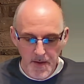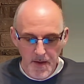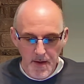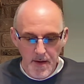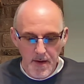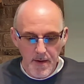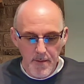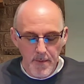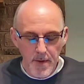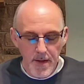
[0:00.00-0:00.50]

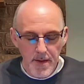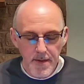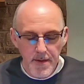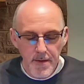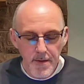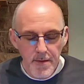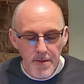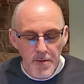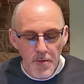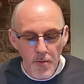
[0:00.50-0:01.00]

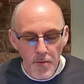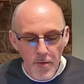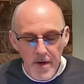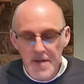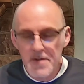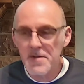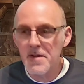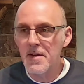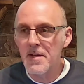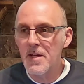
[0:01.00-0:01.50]
But the
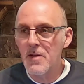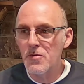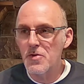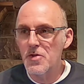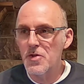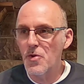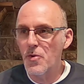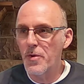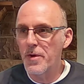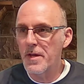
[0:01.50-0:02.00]
reason he was
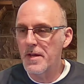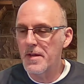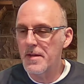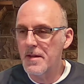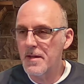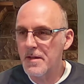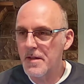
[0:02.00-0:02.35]
doing it,